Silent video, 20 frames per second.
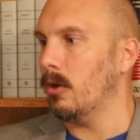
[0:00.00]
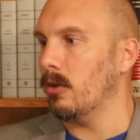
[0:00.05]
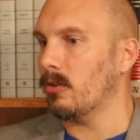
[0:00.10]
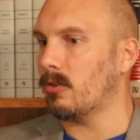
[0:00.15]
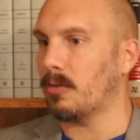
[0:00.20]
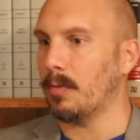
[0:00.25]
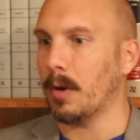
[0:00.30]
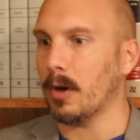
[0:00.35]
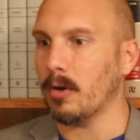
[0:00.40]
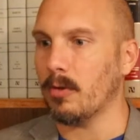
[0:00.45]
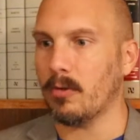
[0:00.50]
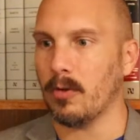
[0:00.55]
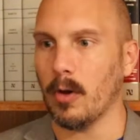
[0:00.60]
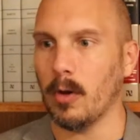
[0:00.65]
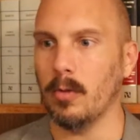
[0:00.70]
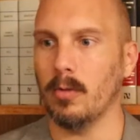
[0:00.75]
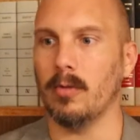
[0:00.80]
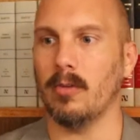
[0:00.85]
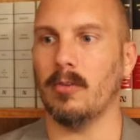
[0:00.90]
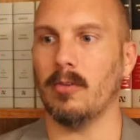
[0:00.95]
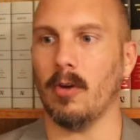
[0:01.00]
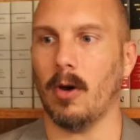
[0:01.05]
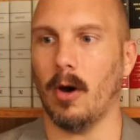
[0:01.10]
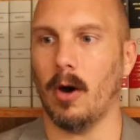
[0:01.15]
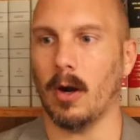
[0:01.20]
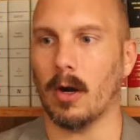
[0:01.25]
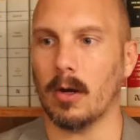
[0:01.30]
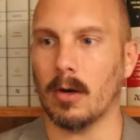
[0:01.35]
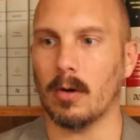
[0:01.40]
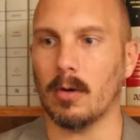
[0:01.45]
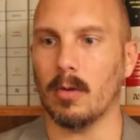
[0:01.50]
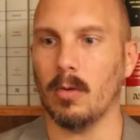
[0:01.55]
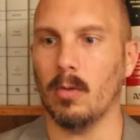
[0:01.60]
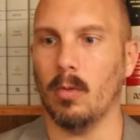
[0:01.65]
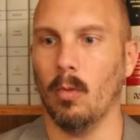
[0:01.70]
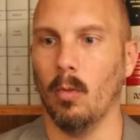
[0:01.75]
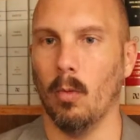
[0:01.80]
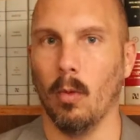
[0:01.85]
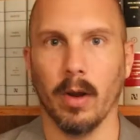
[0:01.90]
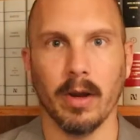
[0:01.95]
Smartphones are
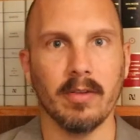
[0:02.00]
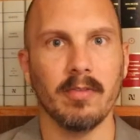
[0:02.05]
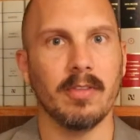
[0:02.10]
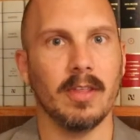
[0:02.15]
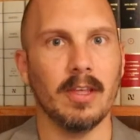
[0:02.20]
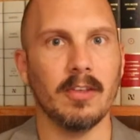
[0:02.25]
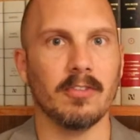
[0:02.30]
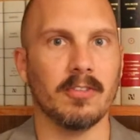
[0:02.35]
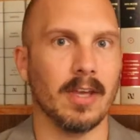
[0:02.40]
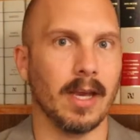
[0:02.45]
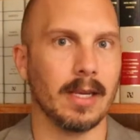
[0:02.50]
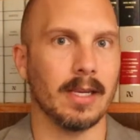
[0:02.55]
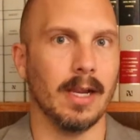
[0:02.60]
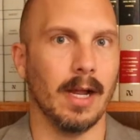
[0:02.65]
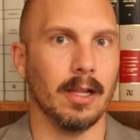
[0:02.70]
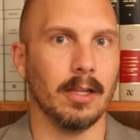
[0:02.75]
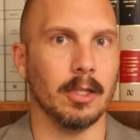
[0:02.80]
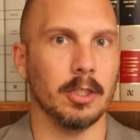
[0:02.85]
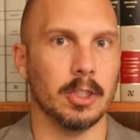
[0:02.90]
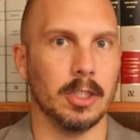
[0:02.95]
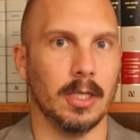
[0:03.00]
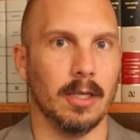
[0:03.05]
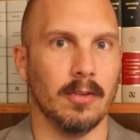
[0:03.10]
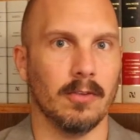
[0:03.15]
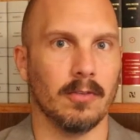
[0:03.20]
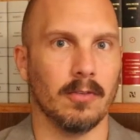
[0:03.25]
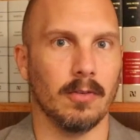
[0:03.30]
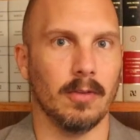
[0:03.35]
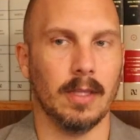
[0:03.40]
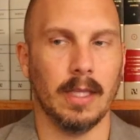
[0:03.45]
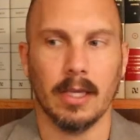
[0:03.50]
one of these technologies.